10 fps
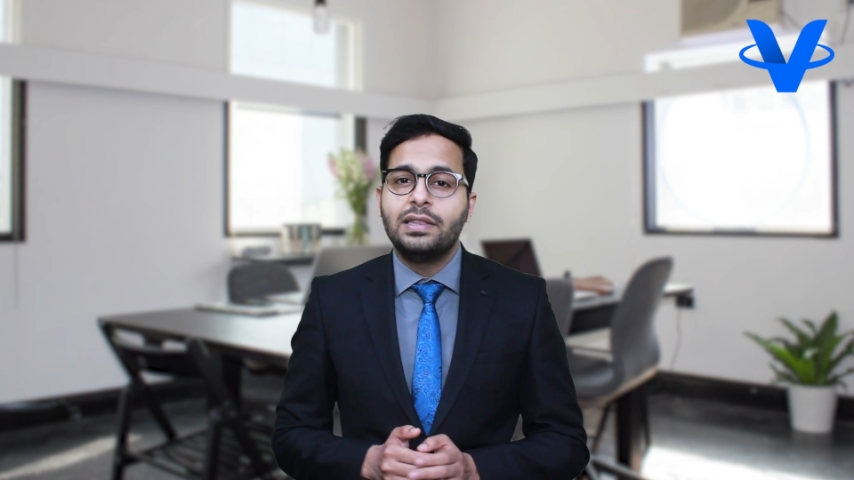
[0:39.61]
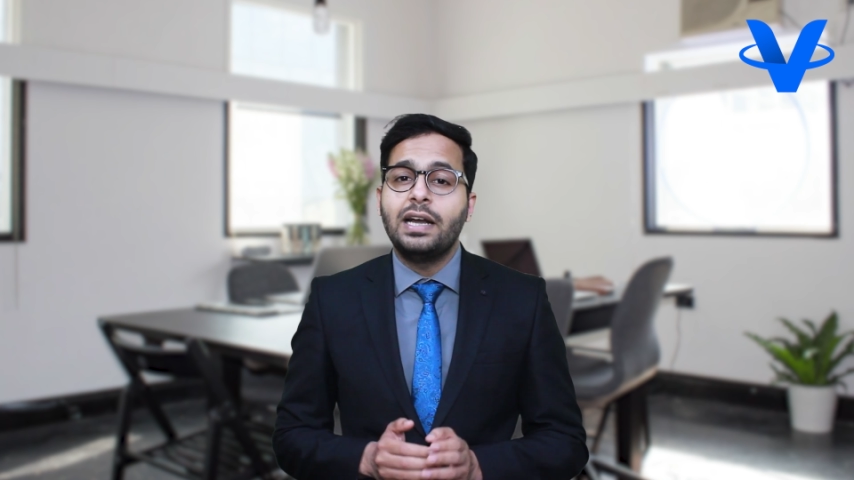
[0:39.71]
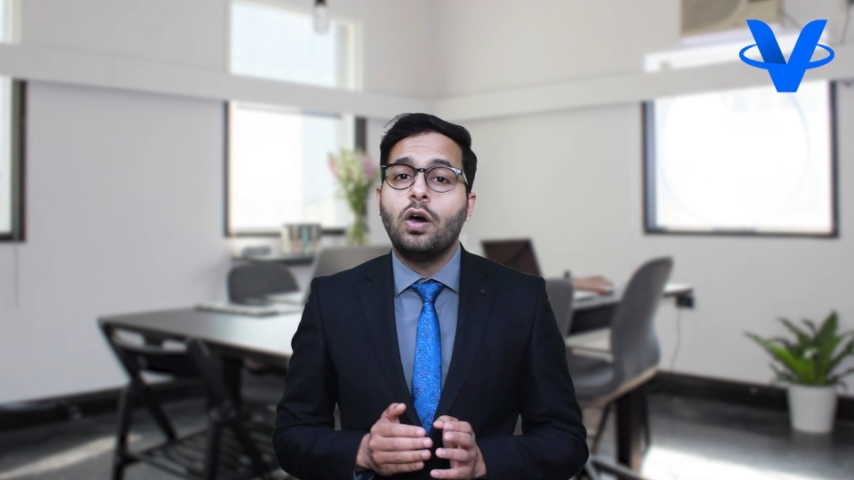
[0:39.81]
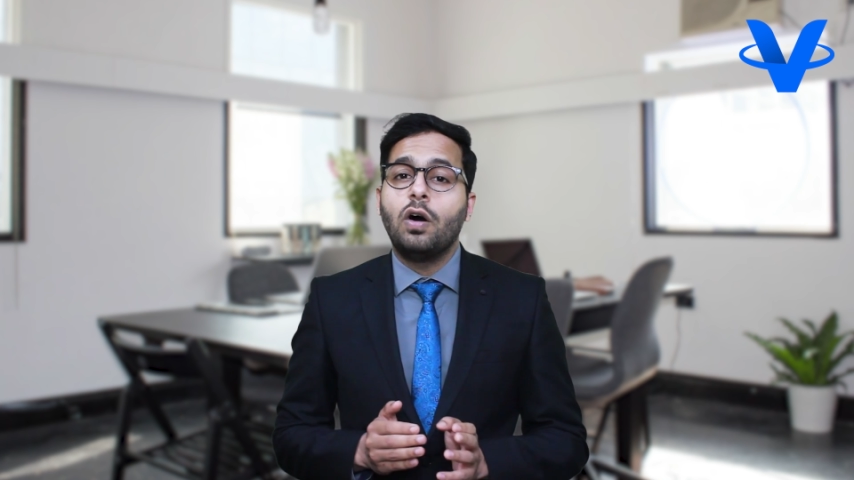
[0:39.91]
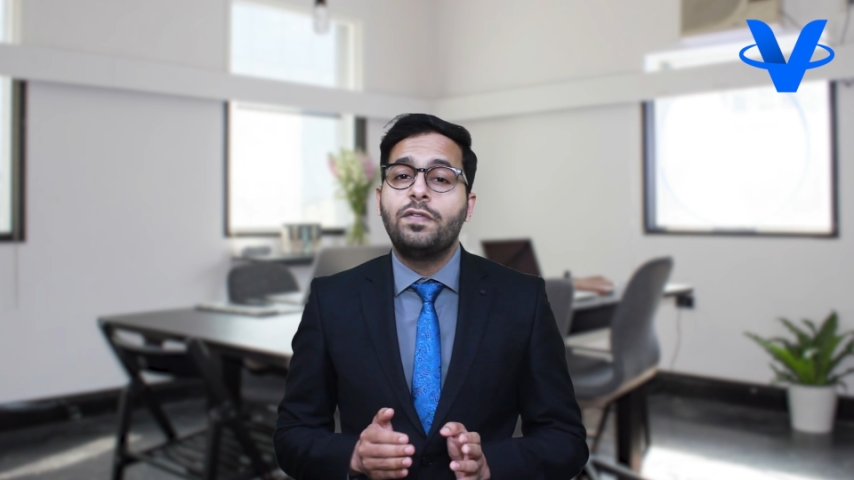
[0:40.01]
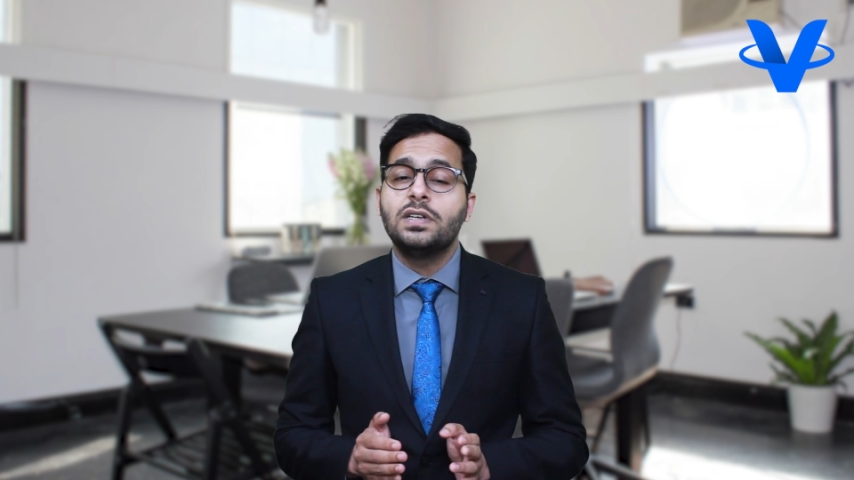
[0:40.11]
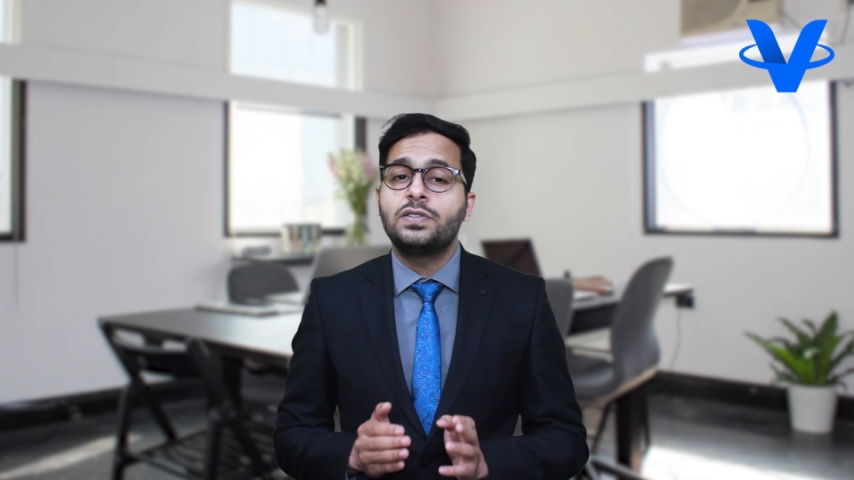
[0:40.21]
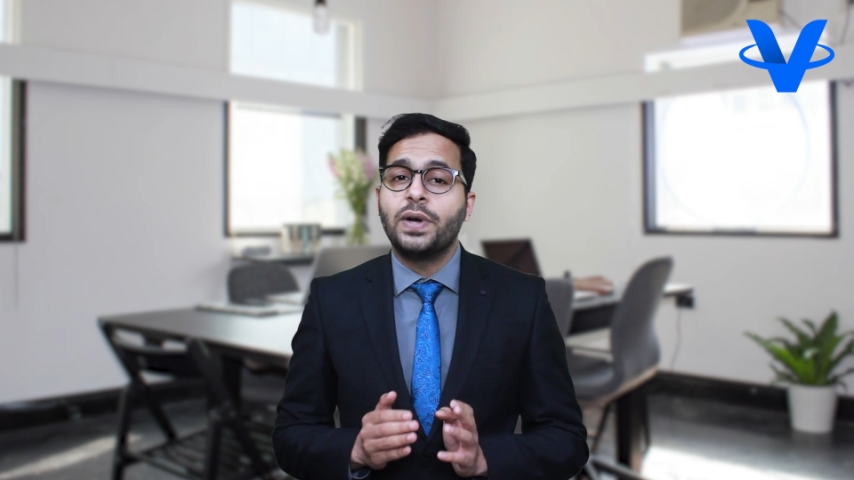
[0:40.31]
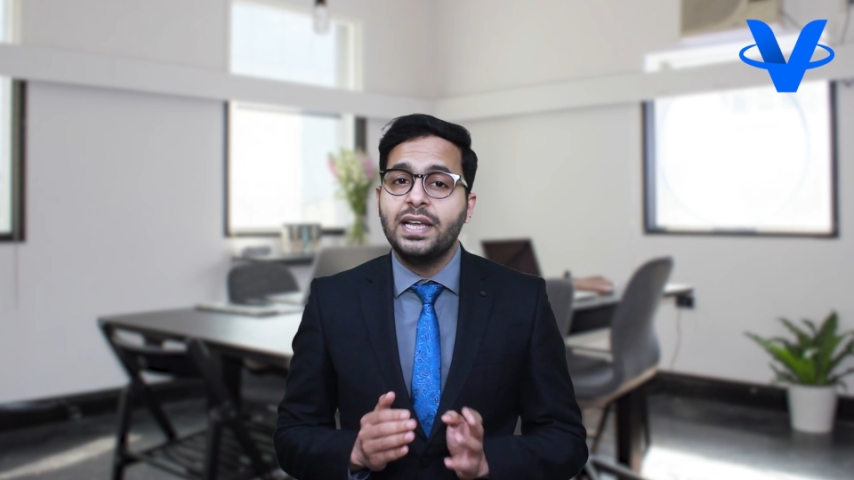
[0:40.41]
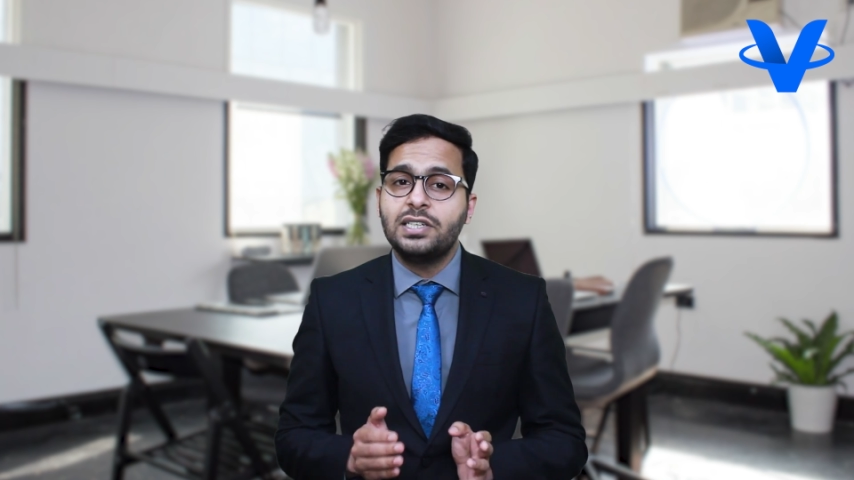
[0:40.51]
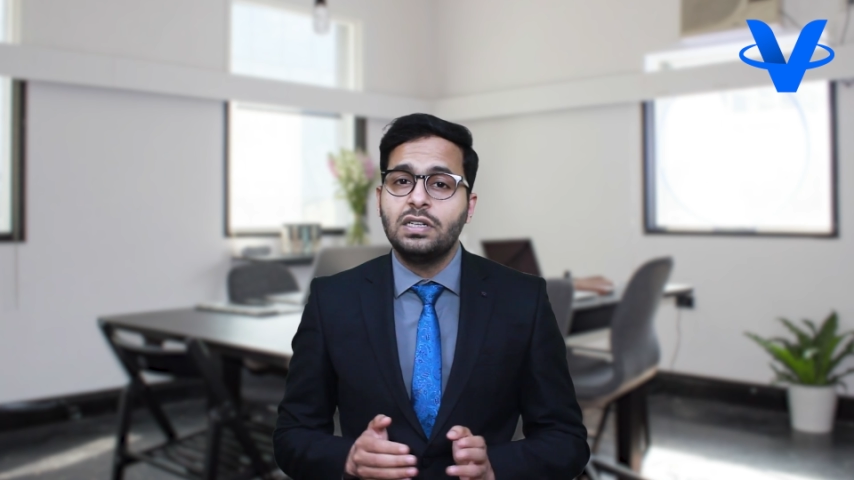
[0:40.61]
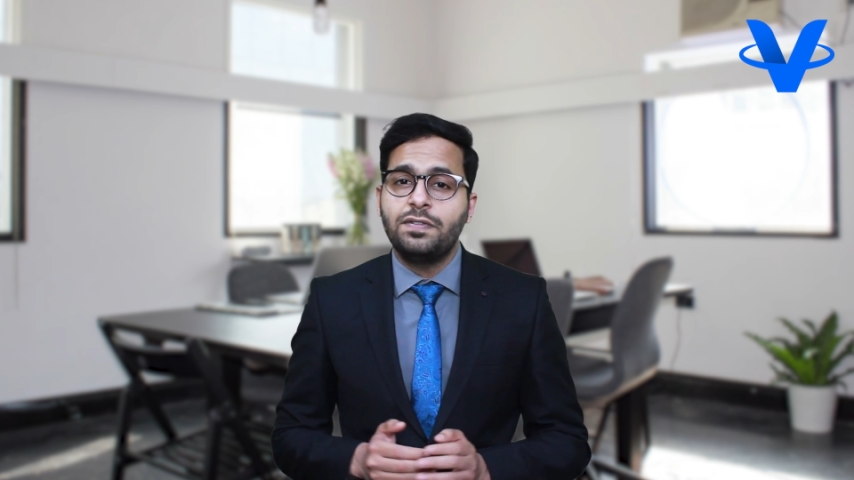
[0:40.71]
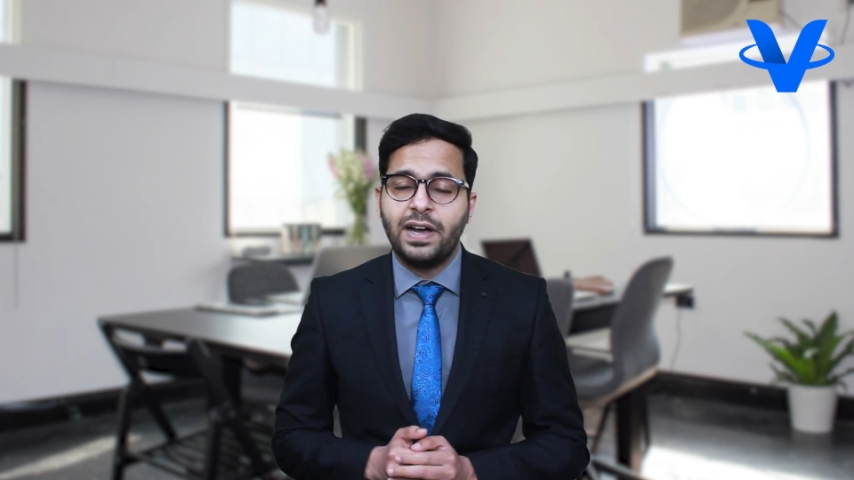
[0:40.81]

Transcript: that offers traditional